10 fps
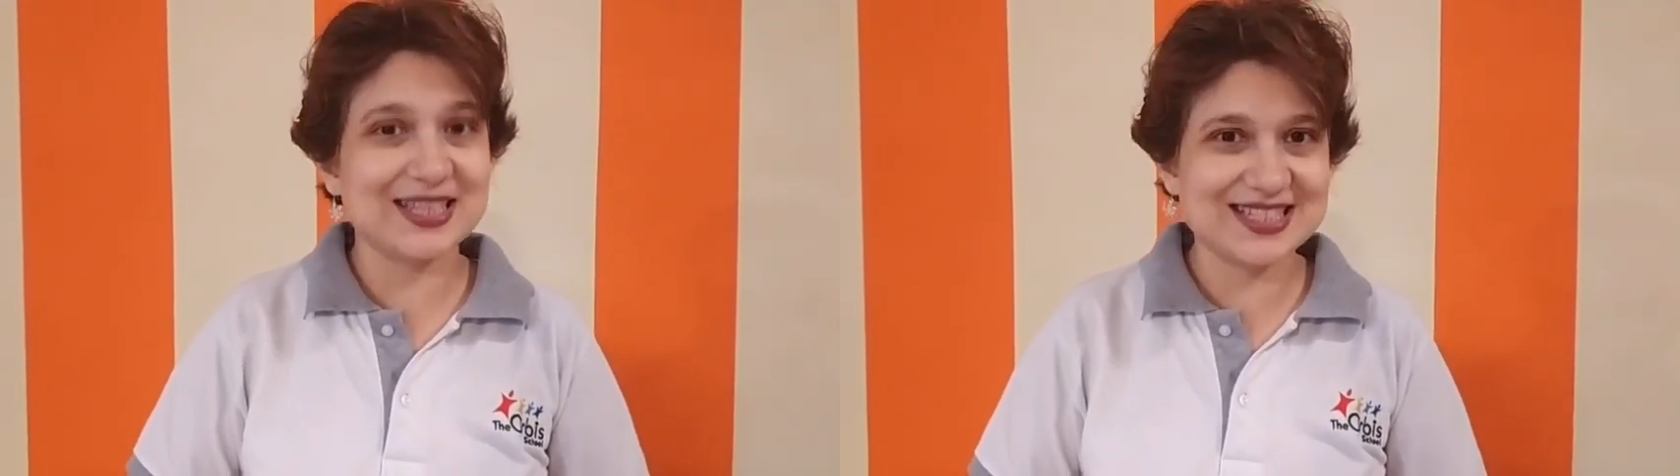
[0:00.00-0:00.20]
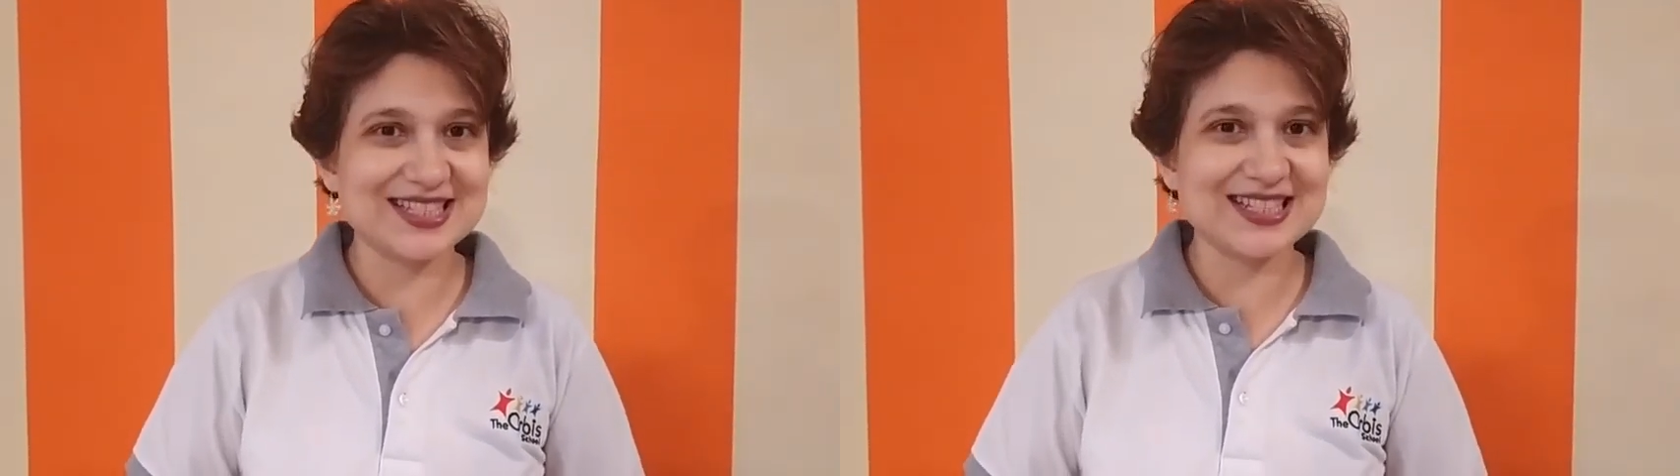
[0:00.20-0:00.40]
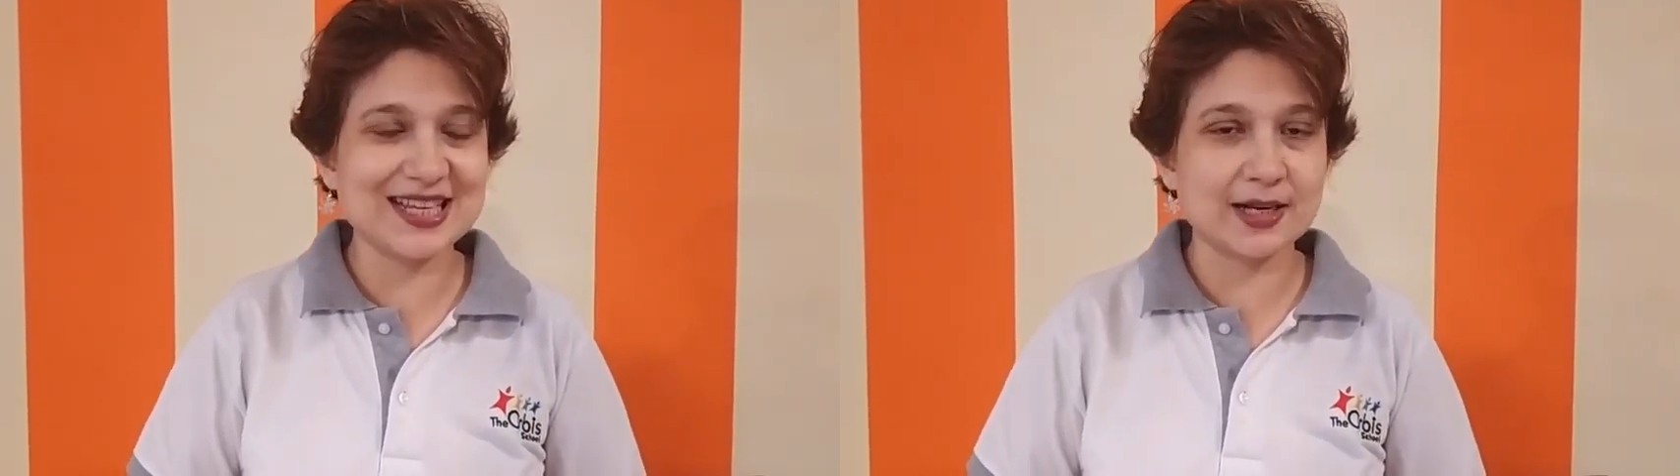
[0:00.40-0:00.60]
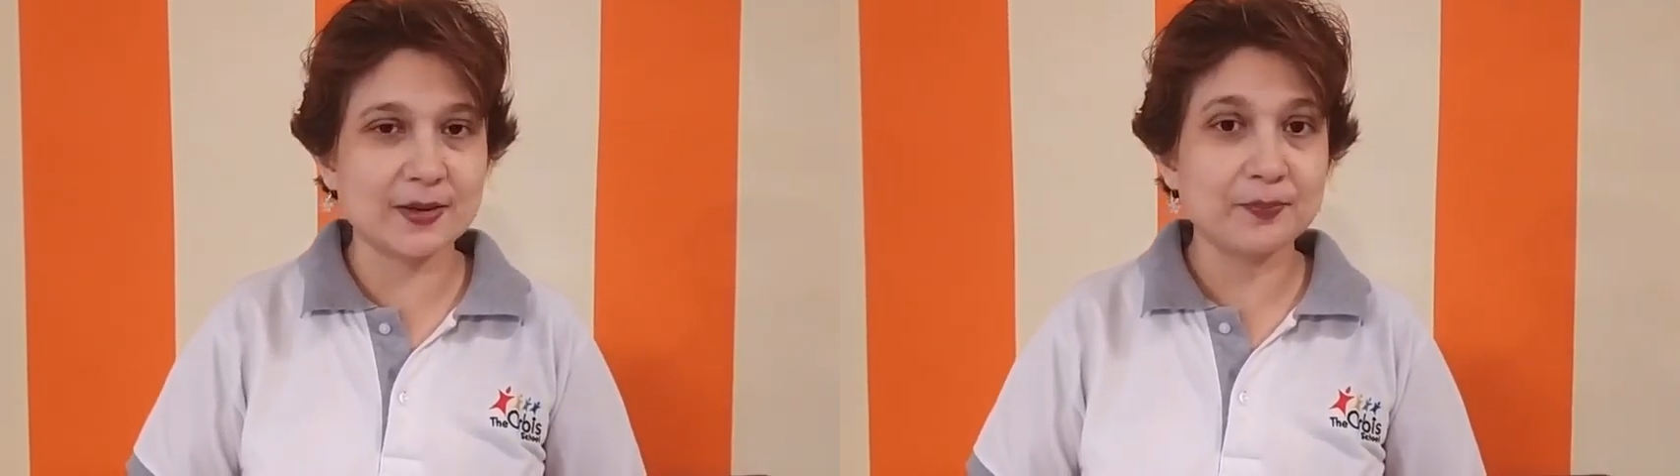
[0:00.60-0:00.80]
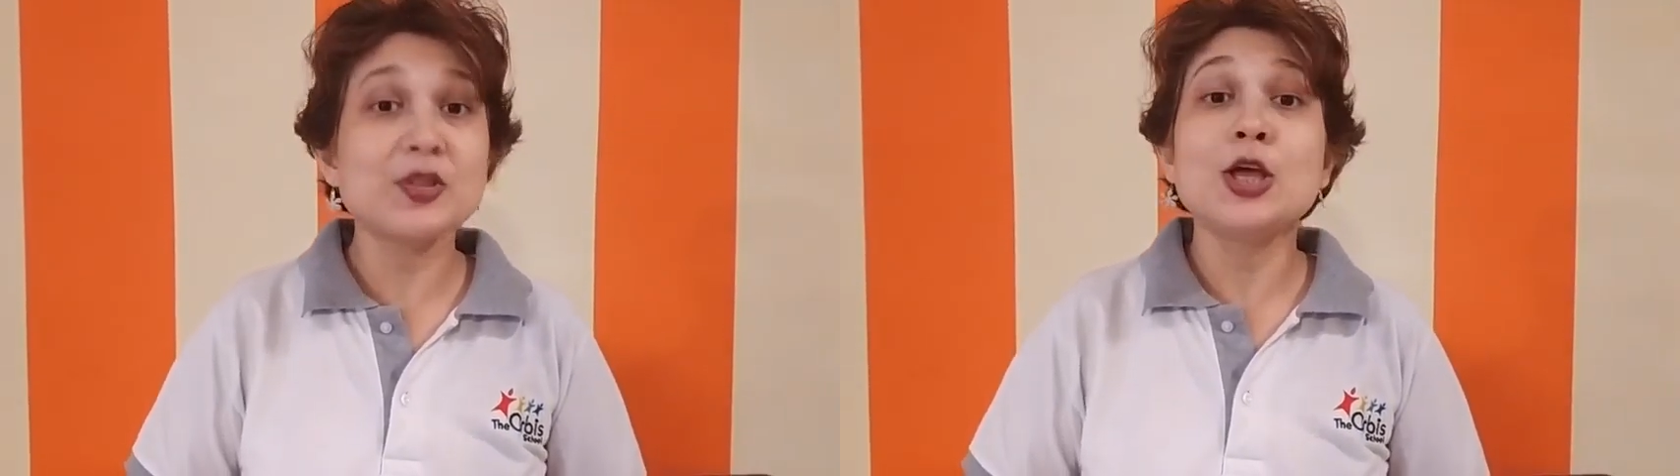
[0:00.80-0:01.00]
isn't it?
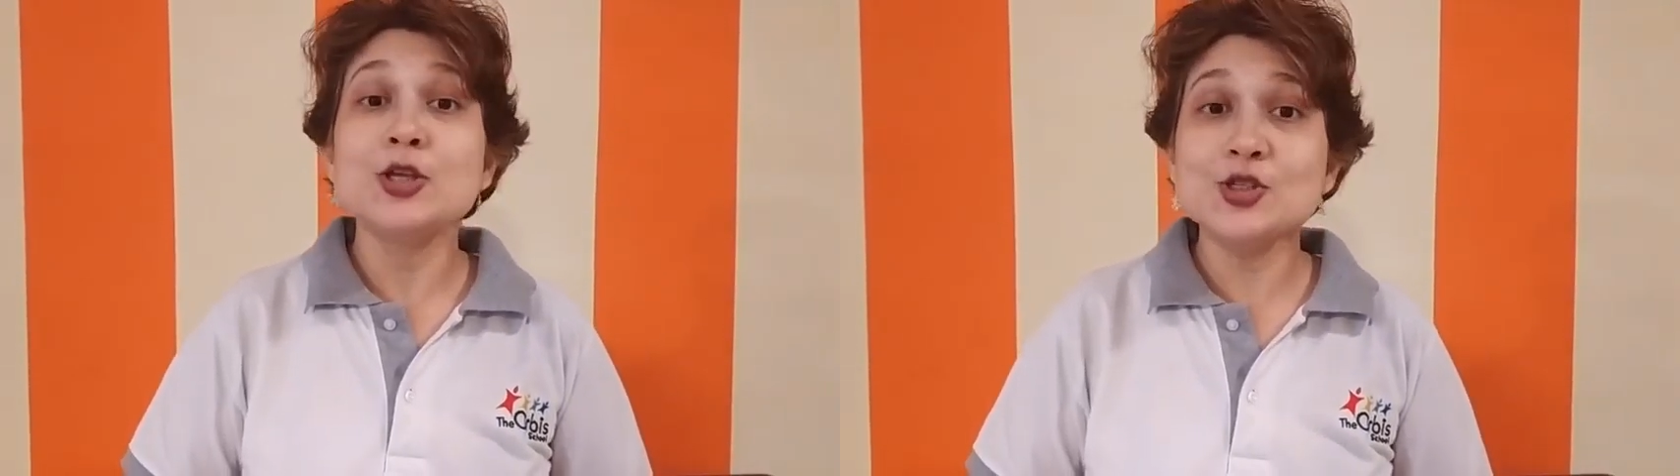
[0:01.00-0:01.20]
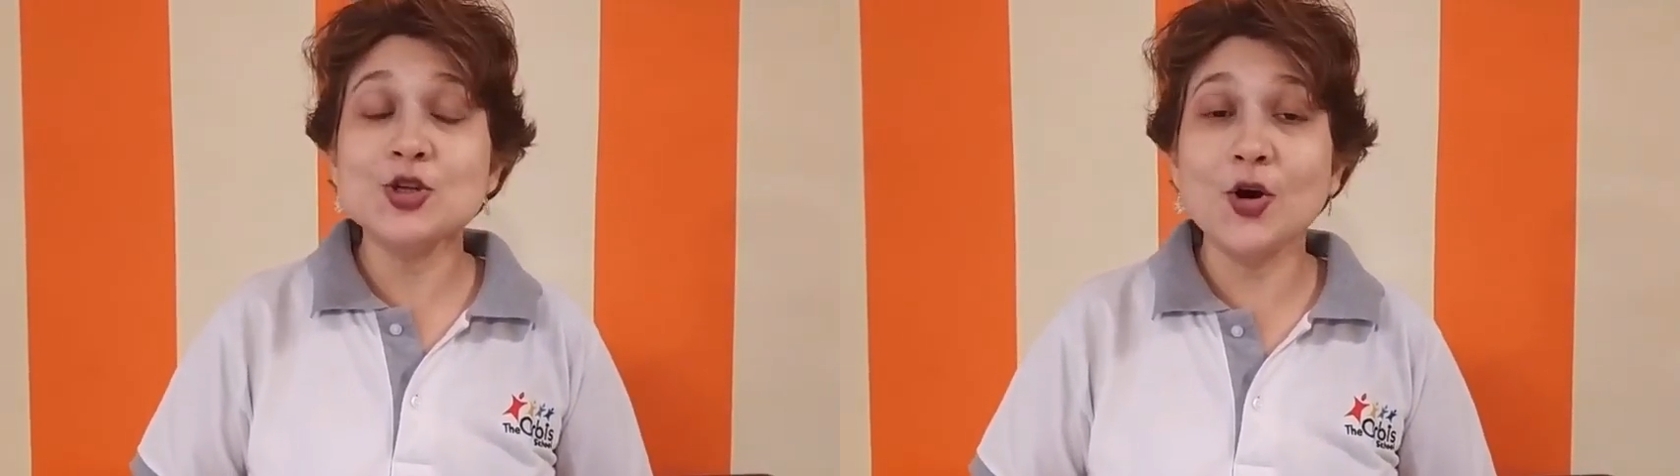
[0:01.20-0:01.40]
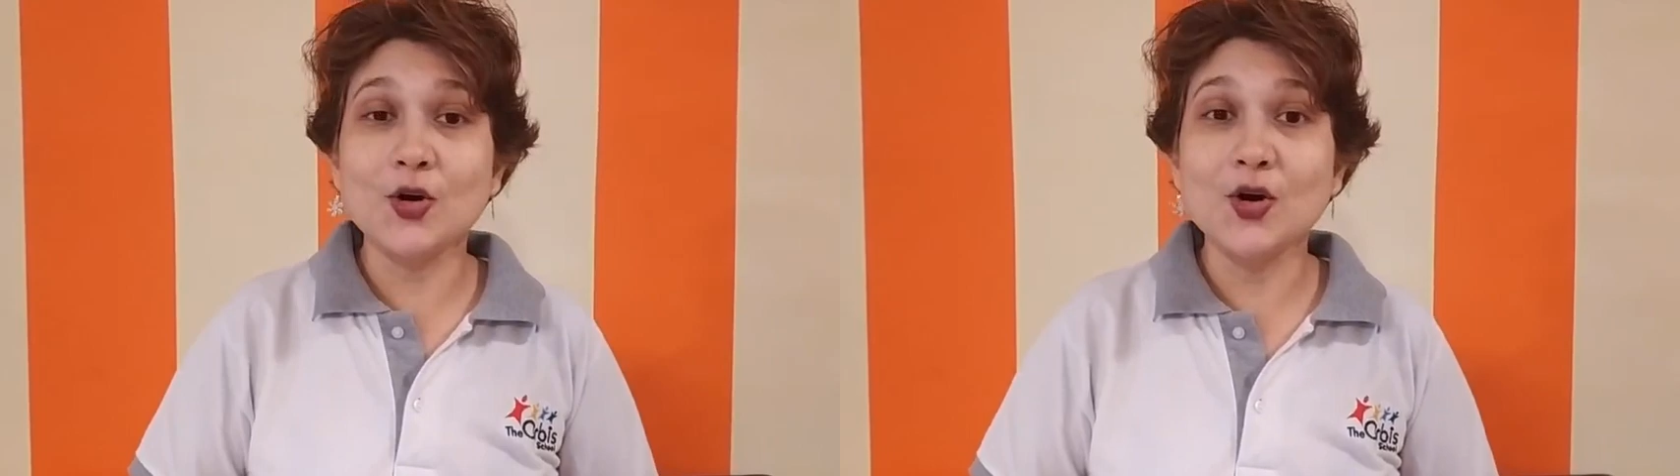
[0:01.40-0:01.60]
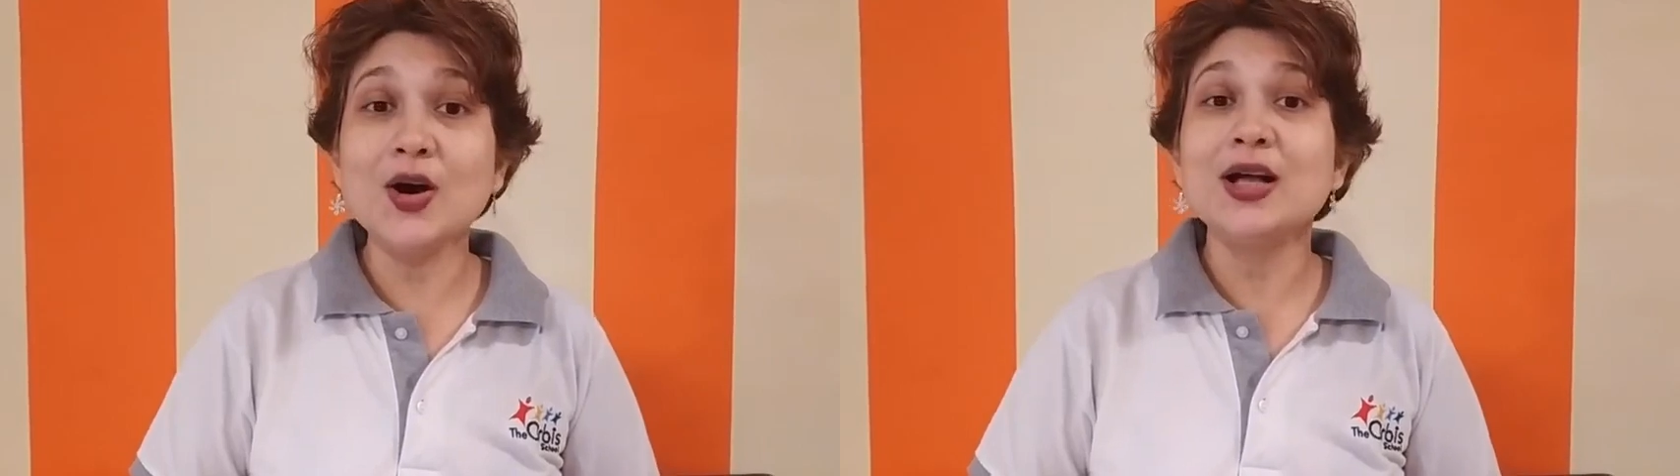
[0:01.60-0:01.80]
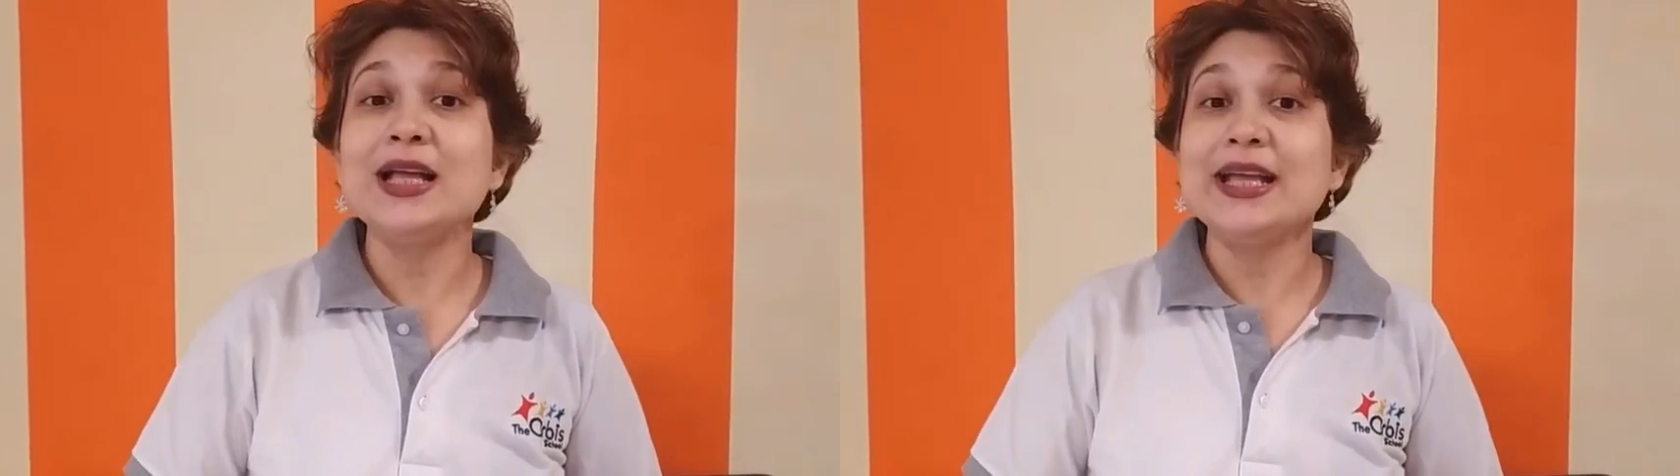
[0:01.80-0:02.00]
So,